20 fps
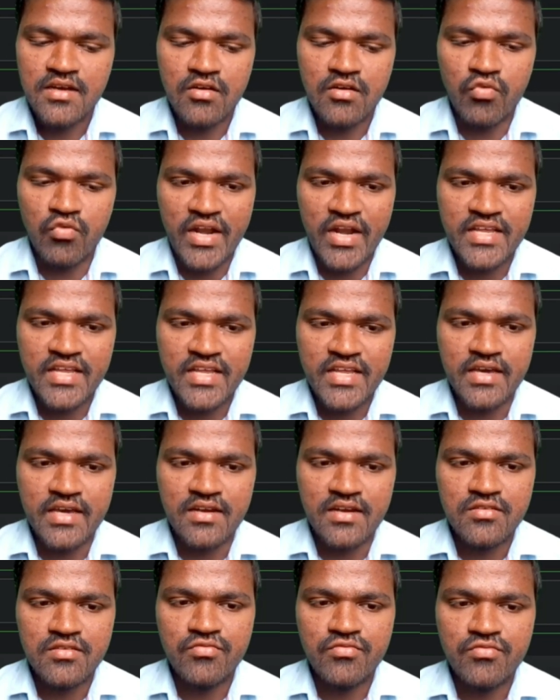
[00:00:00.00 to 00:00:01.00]
1
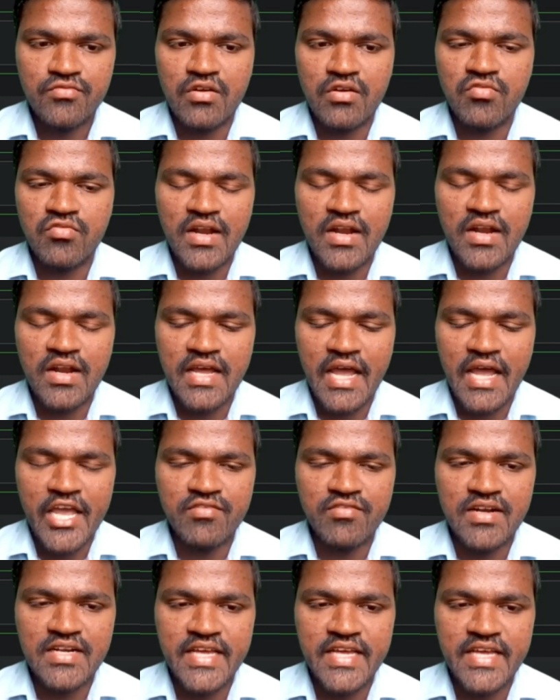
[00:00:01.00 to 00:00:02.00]
here. For 1,
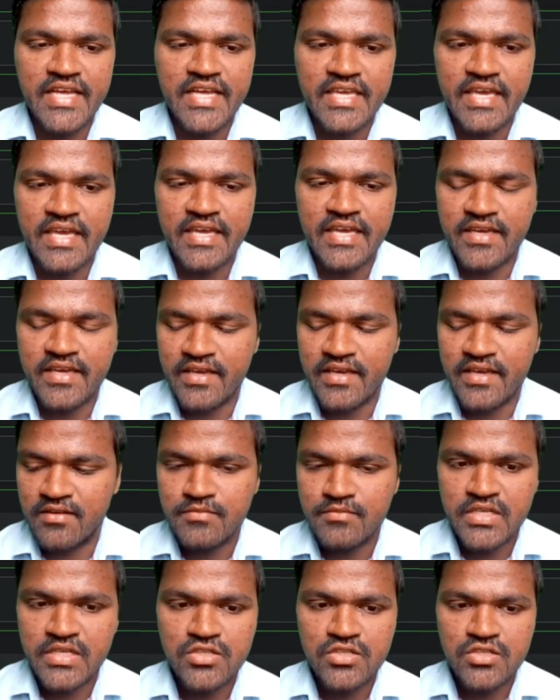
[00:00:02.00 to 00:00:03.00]
I will take A here.
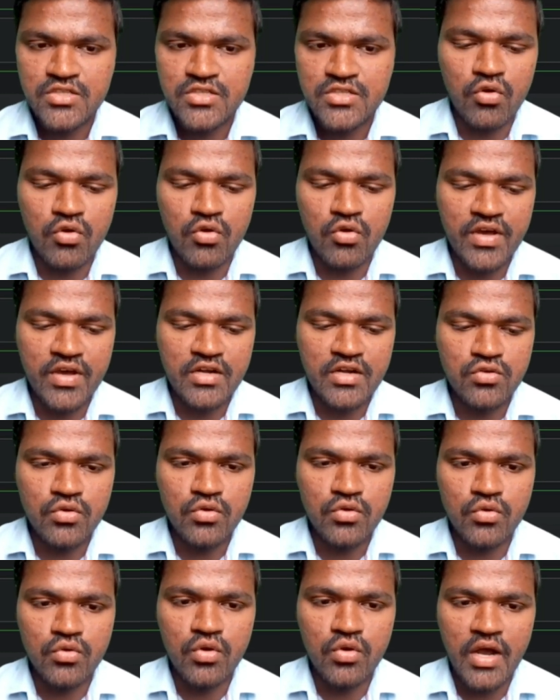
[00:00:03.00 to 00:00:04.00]
So for
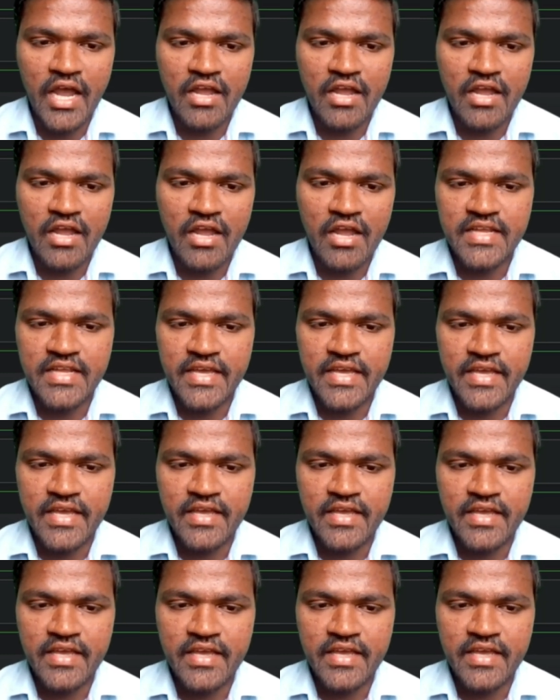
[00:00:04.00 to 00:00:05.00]
2, I will
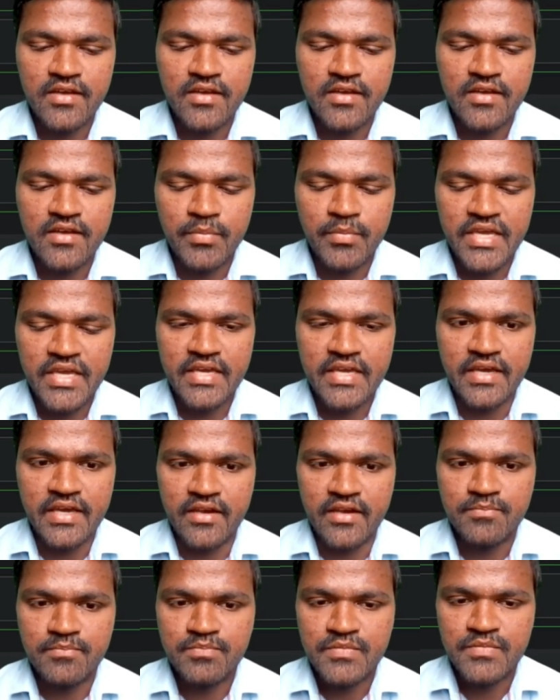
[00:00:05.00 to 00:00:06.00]
take B
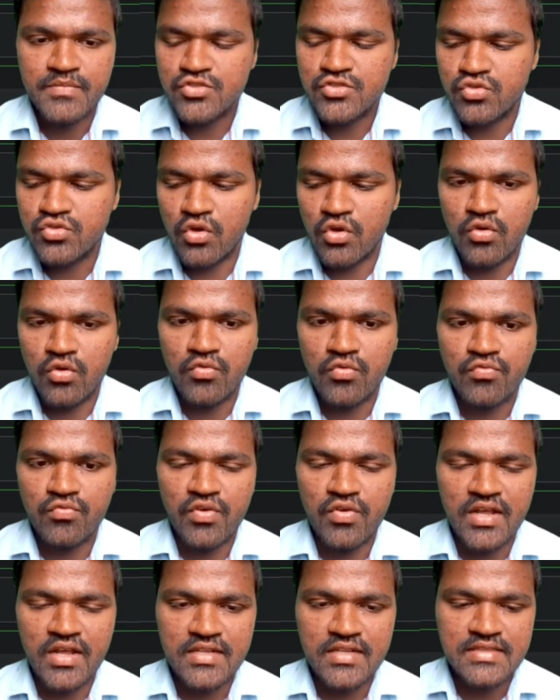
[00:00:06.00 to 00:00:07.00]
here. So
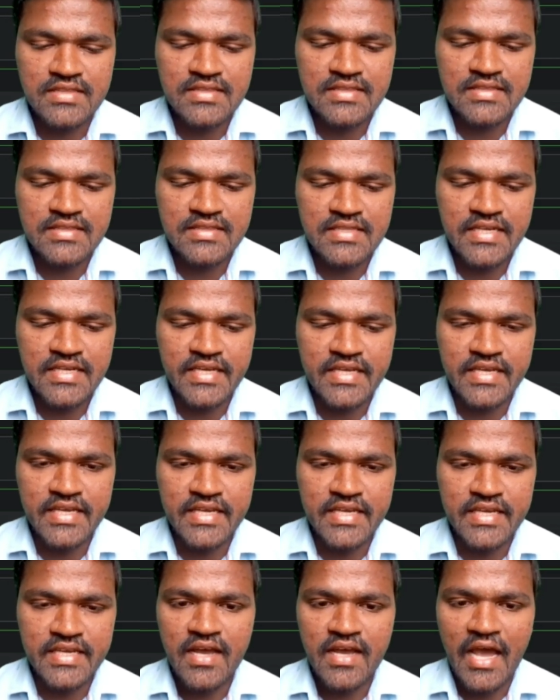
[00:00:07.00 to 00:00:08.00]
for
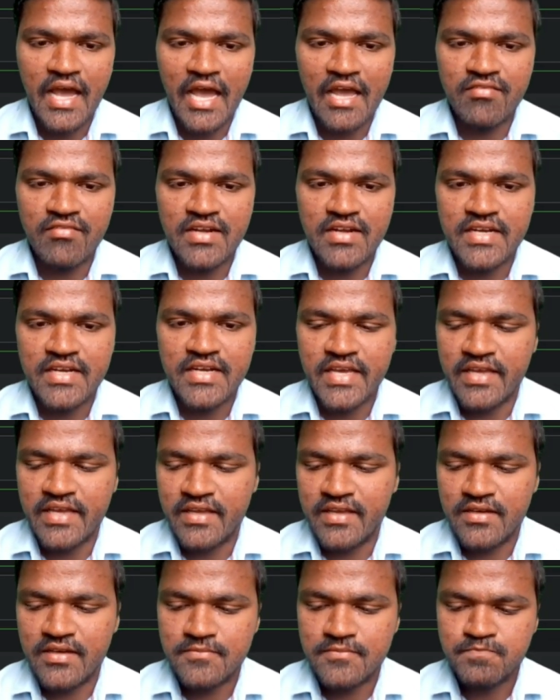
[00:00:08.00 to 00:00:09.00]
3, I will
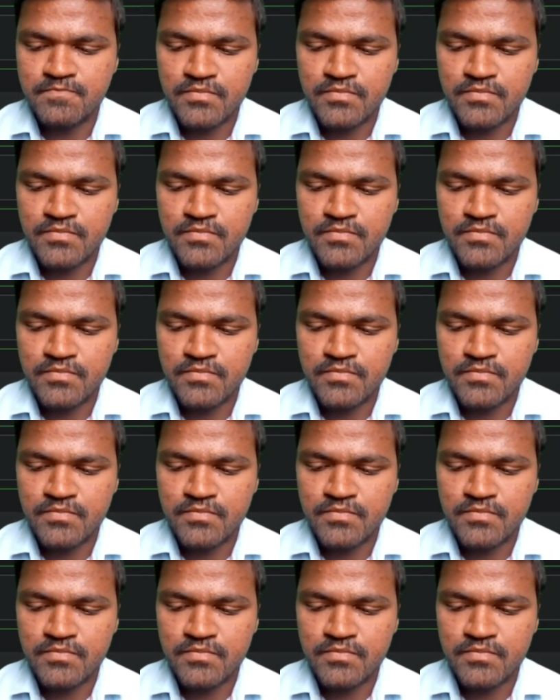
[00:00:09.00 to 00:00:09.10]
take,